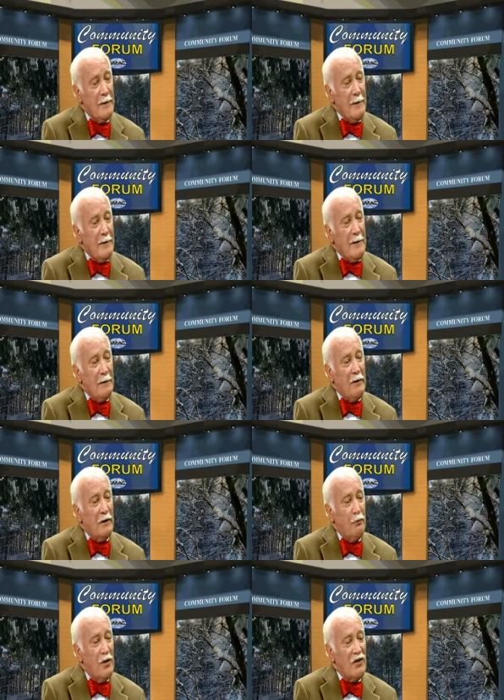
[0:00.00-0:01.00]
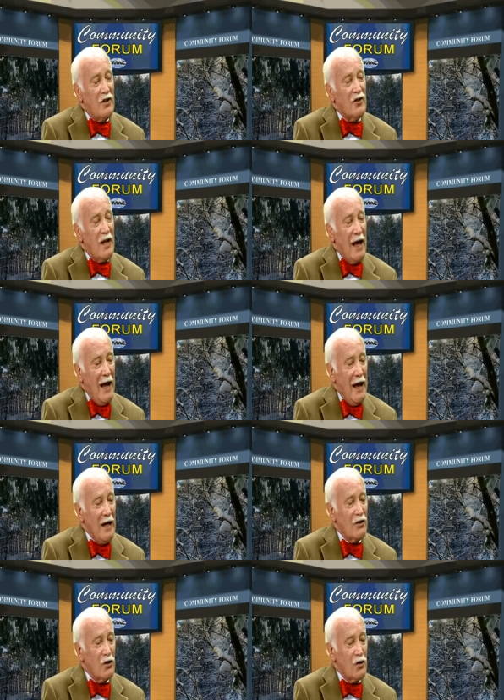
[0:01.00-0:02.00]
Uh, but the presidency
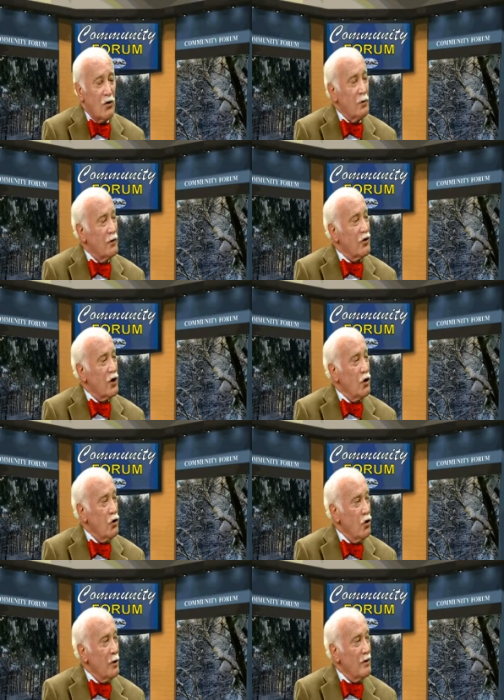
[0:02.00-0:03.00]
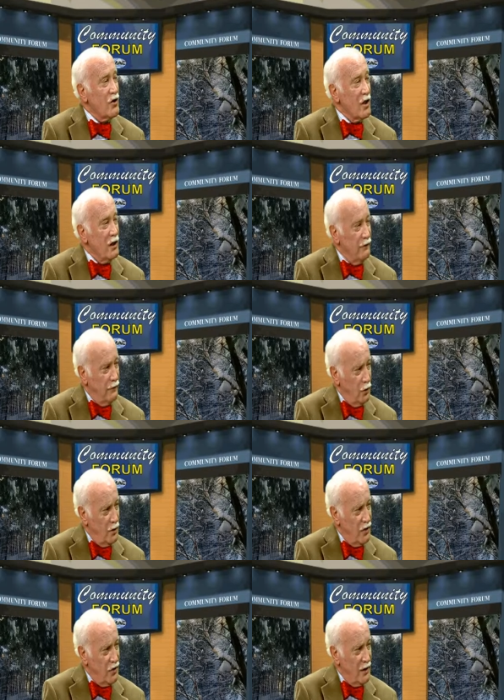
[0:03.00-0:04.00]
has assumed this enormous
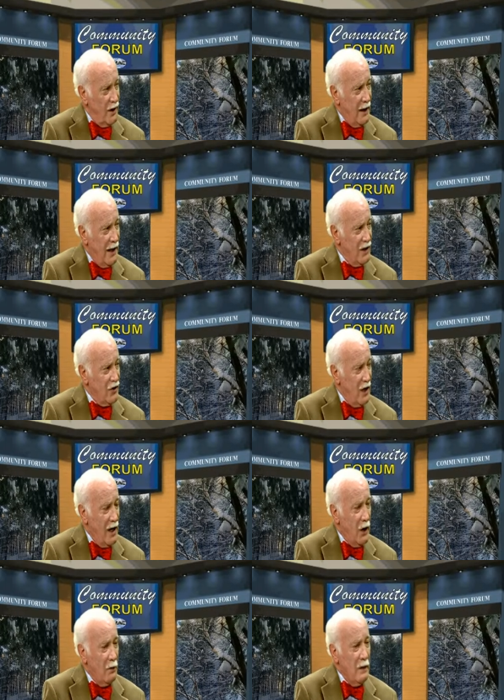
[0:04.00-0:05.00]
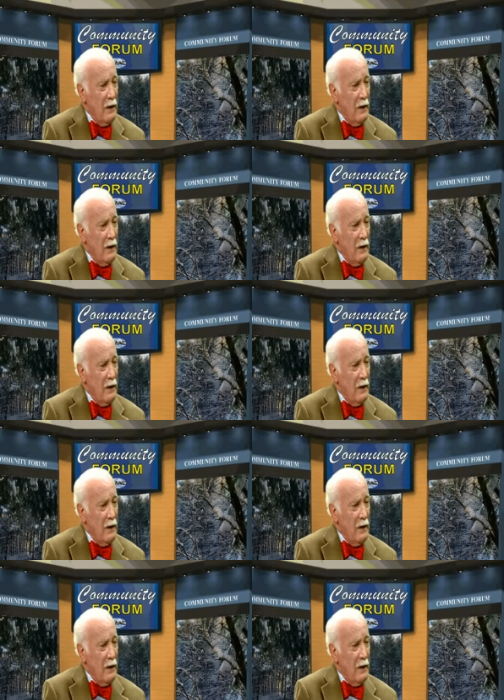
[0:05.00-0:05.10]
influence that it has now.